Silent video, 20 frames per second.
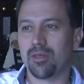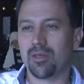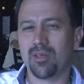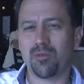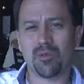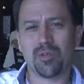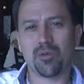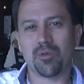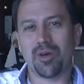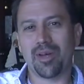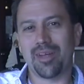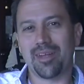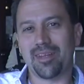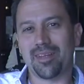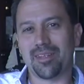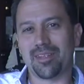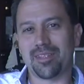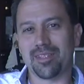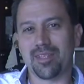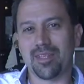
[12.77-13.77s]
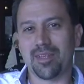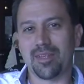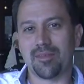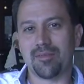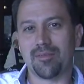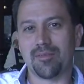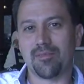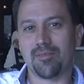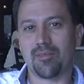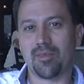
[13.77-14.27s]
I wonder why it is that
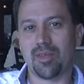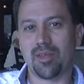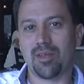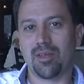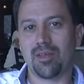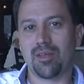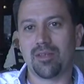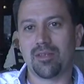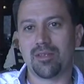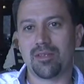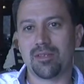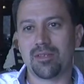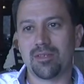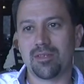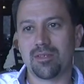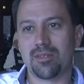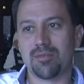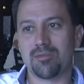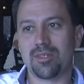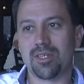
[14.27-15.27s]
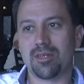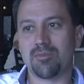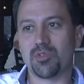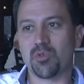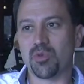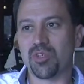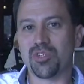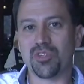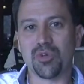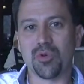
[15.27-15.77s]

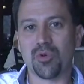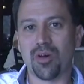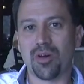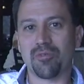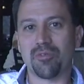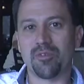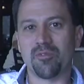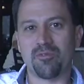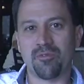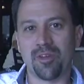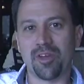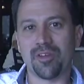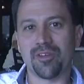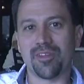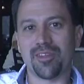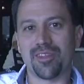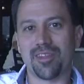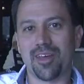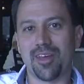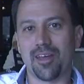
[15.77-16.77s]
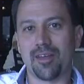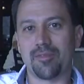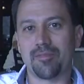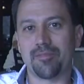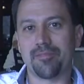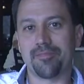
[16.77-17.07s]
sometimes we so often fail at that.